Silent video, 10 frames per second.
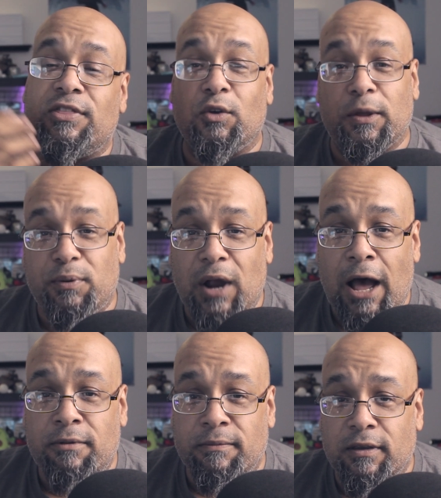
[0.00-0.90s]
The only
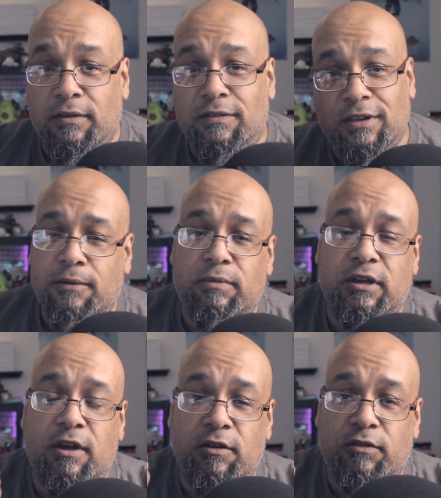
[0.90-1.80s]
problem is,
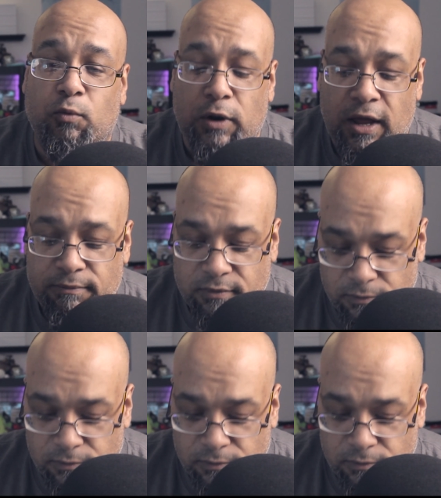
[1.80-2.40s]
because when I'm